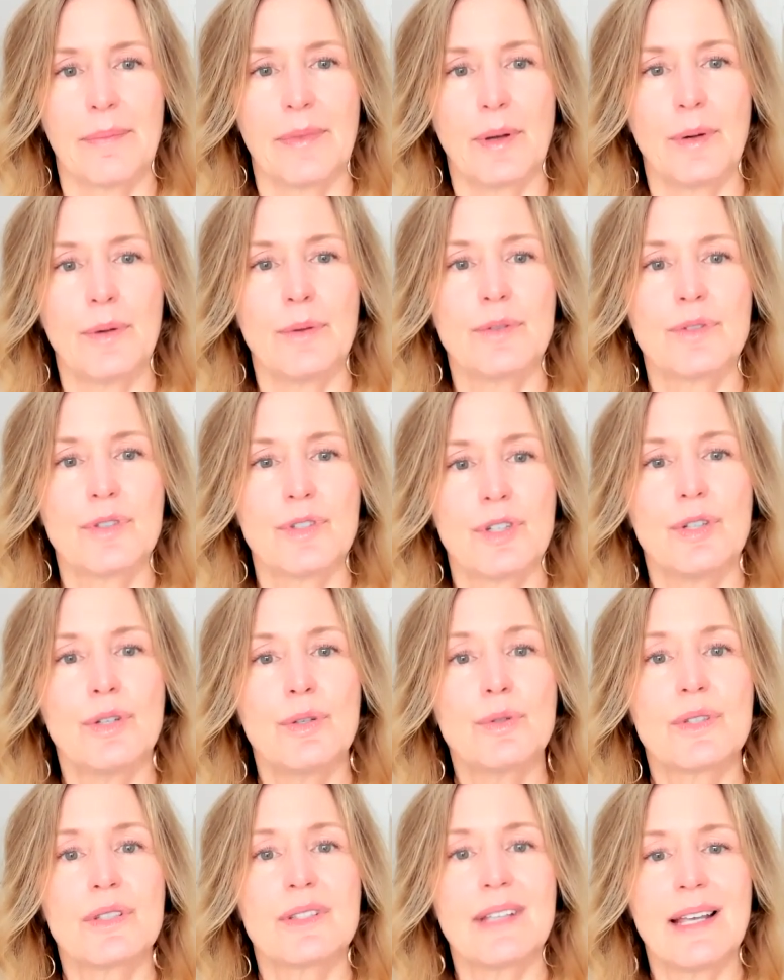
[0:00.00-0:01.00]
Those
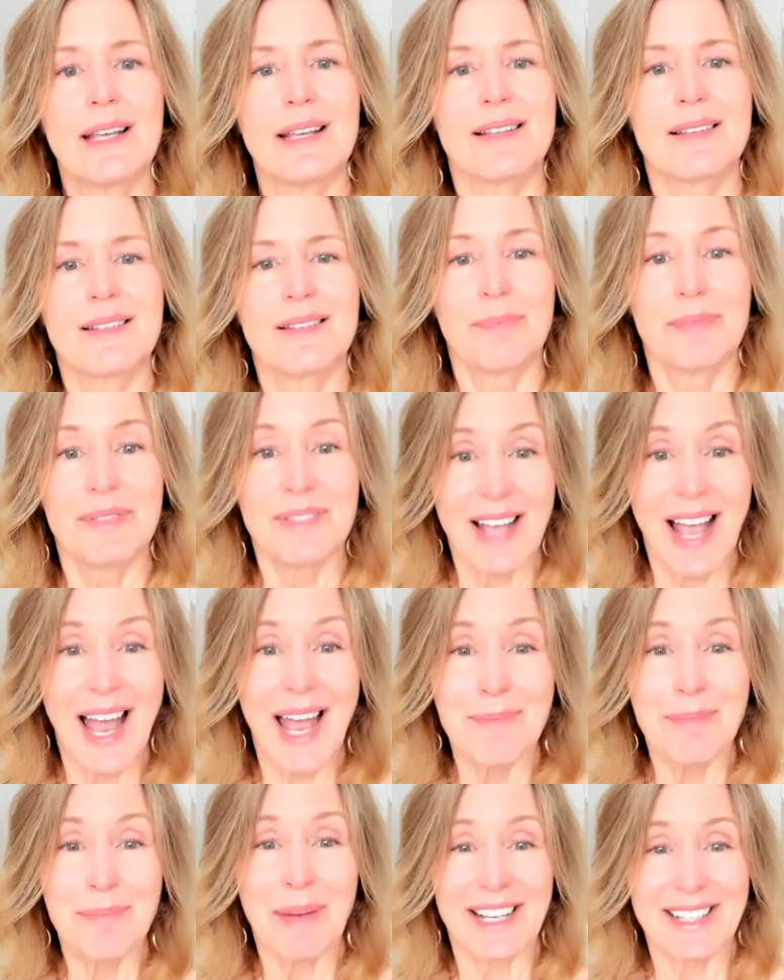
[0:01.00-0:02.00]
two sit
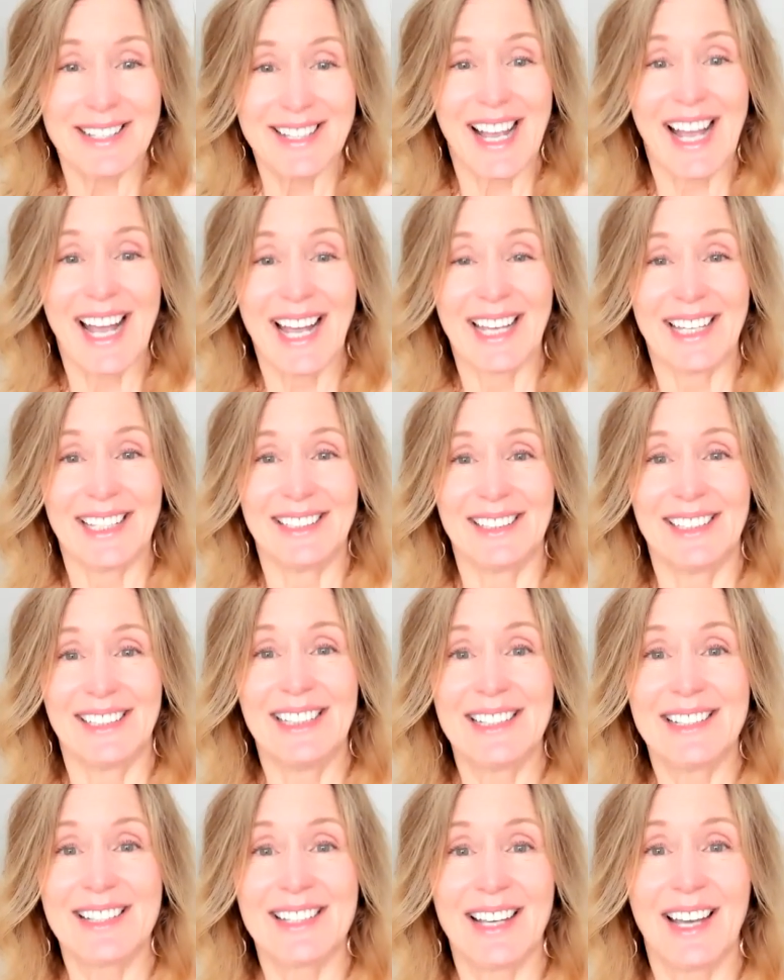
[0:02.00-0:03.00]
side by side
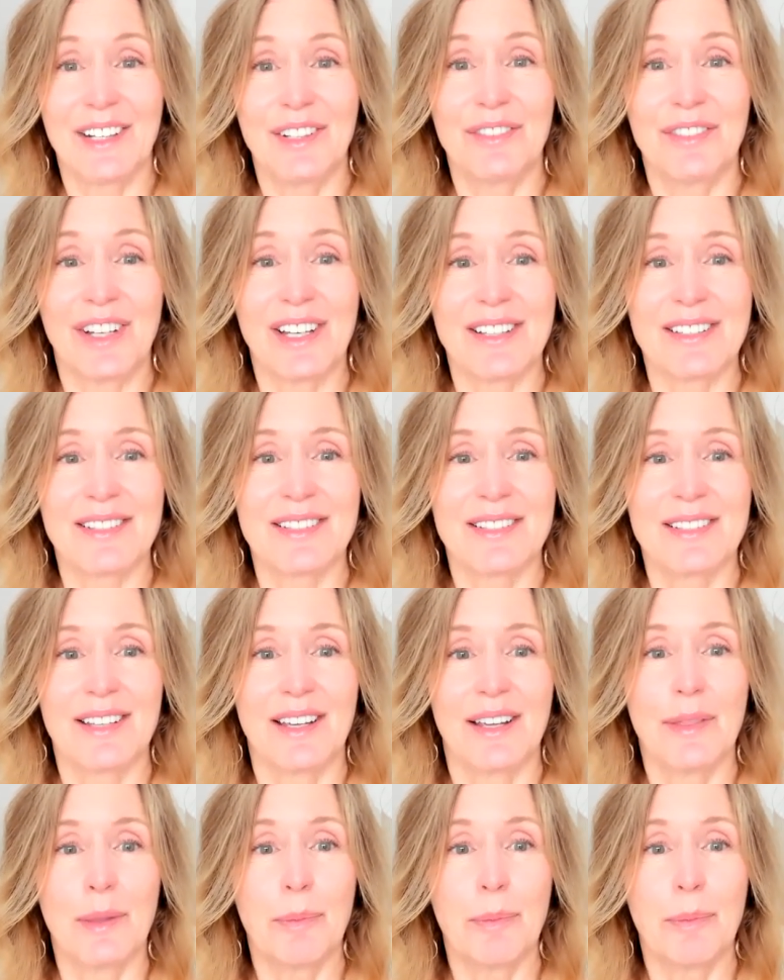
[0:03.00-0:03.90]
inside of us